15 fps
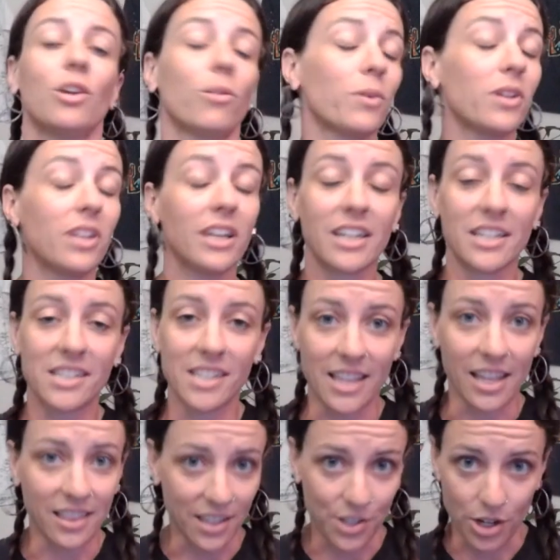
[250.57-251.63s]
You're really going to
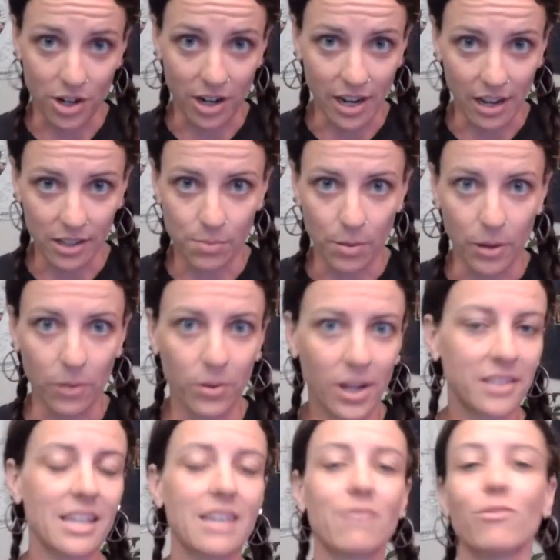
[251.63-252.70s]
see that this year at Expo.
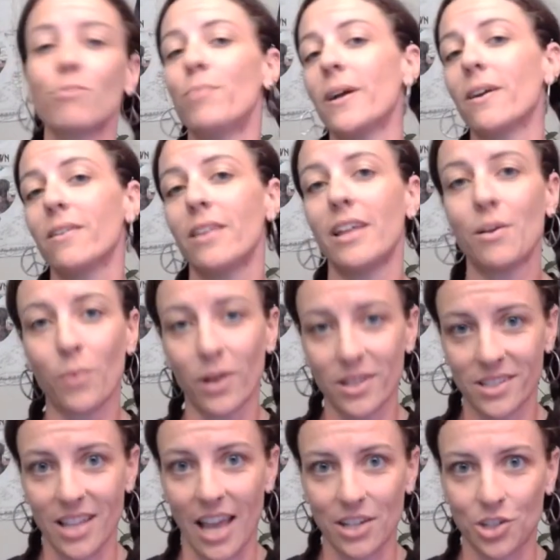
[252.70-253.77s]
It's even bigger than it
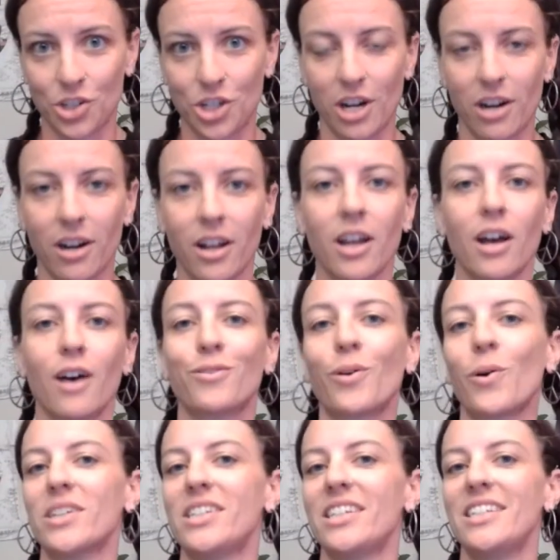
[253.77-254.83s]
was last year. Of
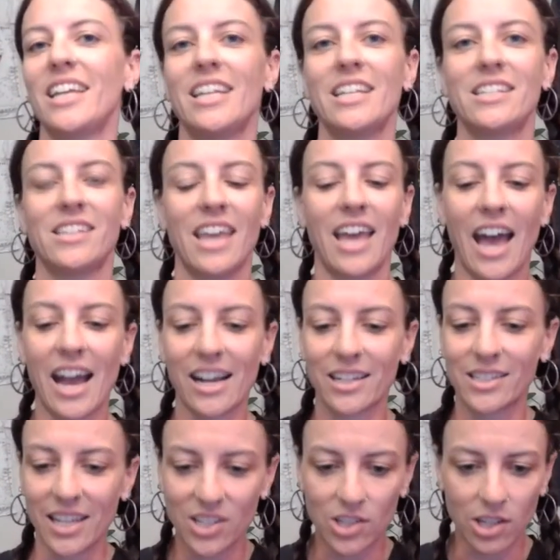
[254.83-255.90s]
course, attendees get
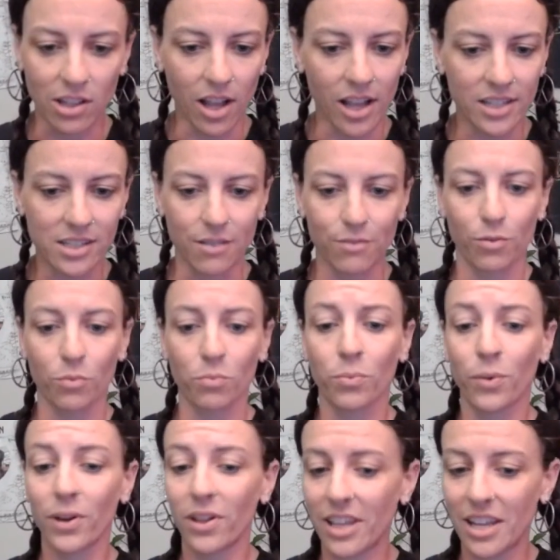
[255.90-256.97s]
access to lots of
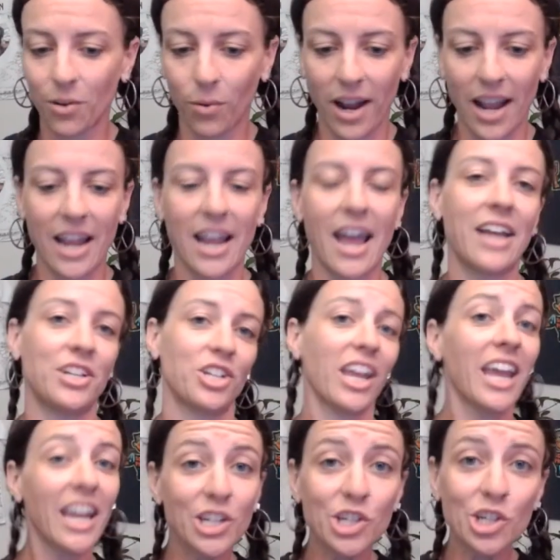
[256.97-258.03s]
really great
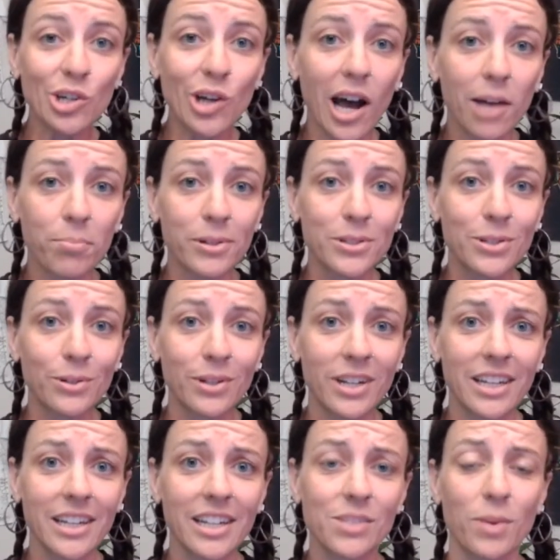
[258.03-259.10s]
educational
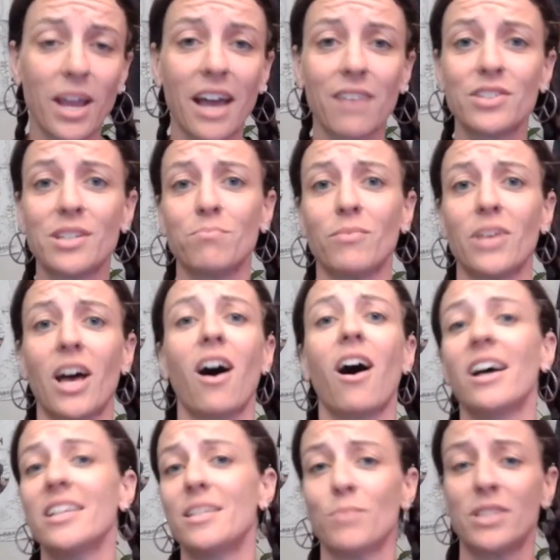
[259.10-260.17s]
opportunities. We have some awesome
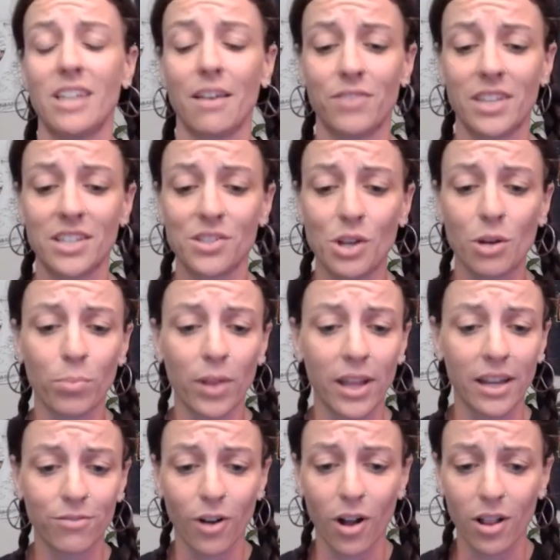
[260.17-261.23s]
stuff this year planned for all
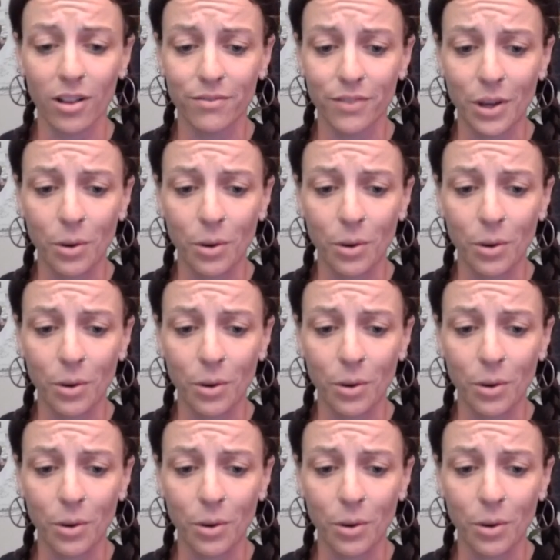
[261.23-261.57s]
of you.